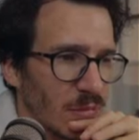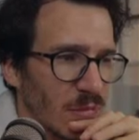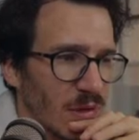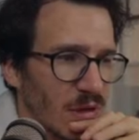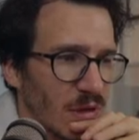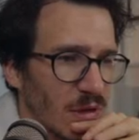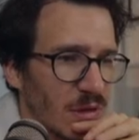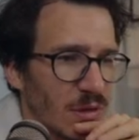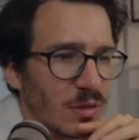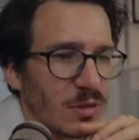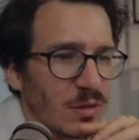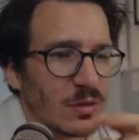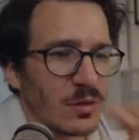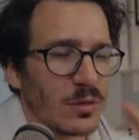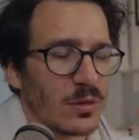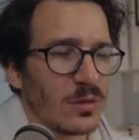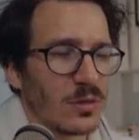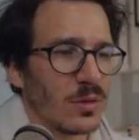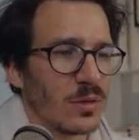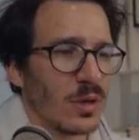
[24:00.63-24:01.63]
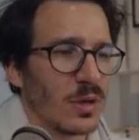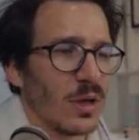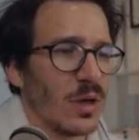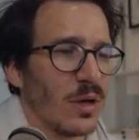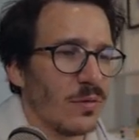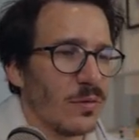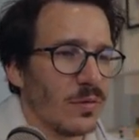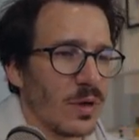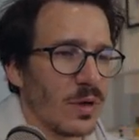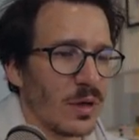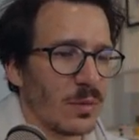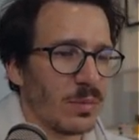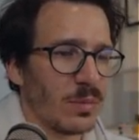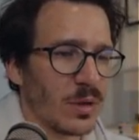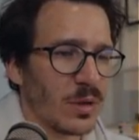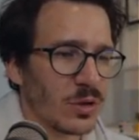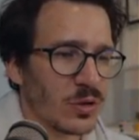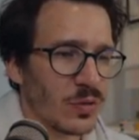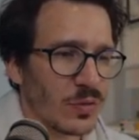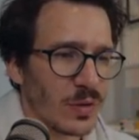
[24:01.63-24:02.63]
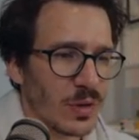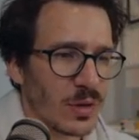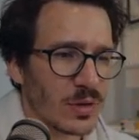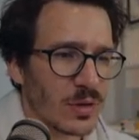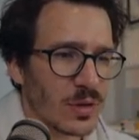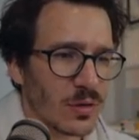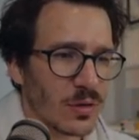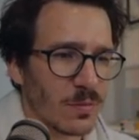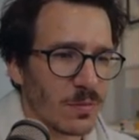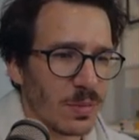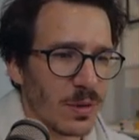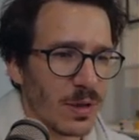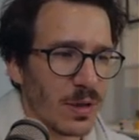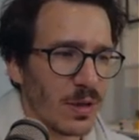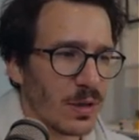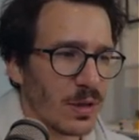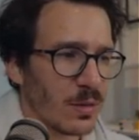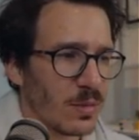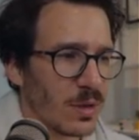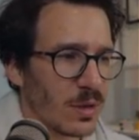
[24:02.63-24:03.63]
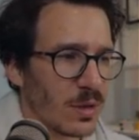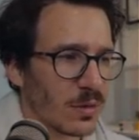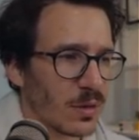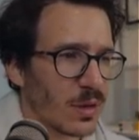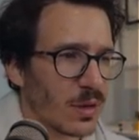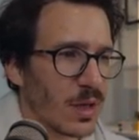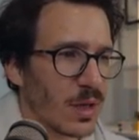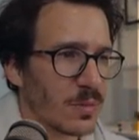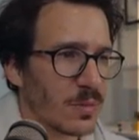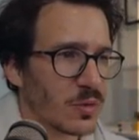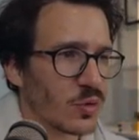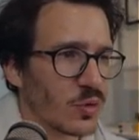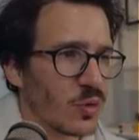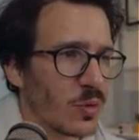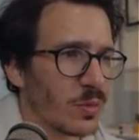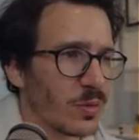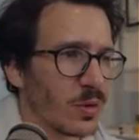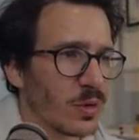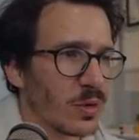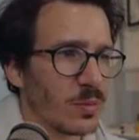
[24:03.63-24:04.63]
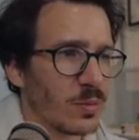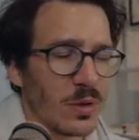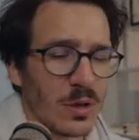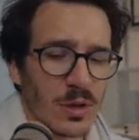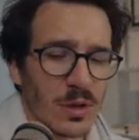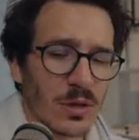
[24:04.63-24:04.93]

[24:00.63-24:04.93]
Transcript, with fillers: Okay, so a bunch of things are complaining about TypeScript not being